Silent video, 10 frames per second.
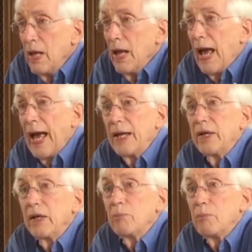And
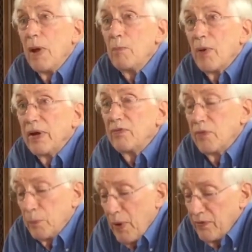he embraced
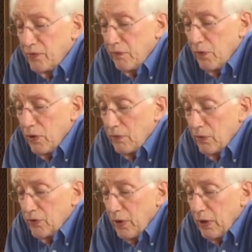the presence of the
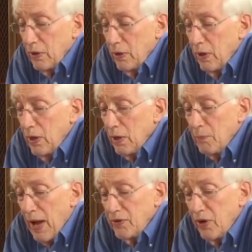university,
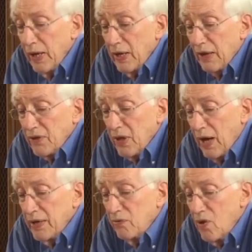imagining it as a
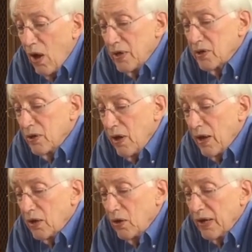kind of
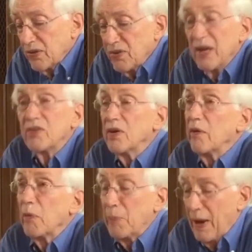non-canonical extension
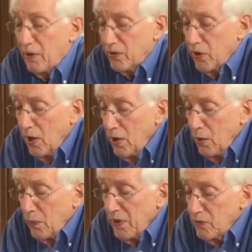of the parish,
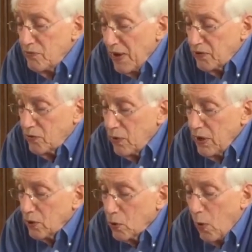with his vestry
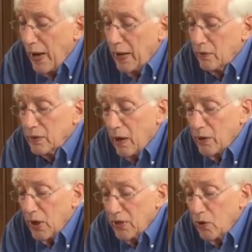and choir and
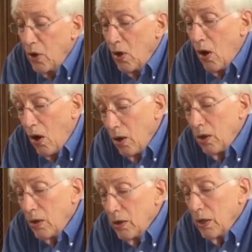congregation,
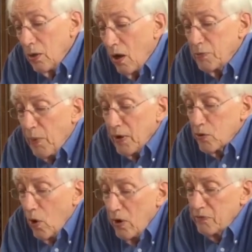all in large part
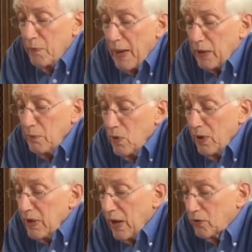drawn from that
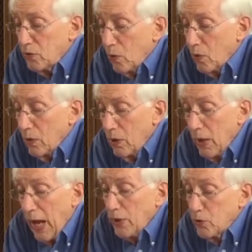community next door
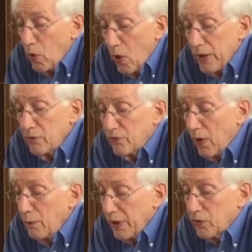and drawing
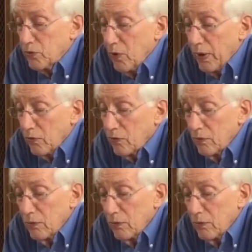from its strengths.